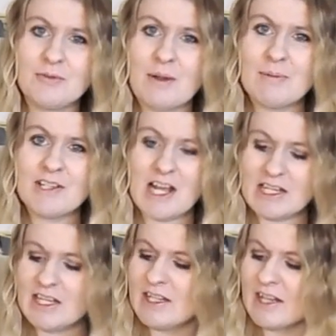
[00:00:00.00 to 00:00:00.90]
rubber
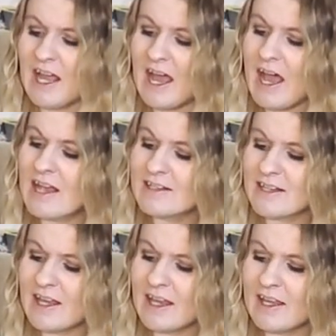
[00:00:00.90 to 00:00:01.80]
ducky that has
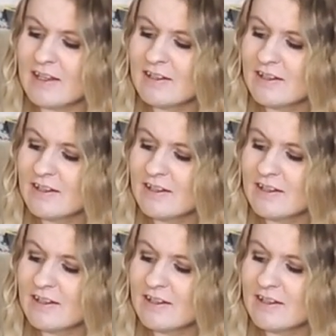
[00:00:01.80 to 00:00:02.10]
a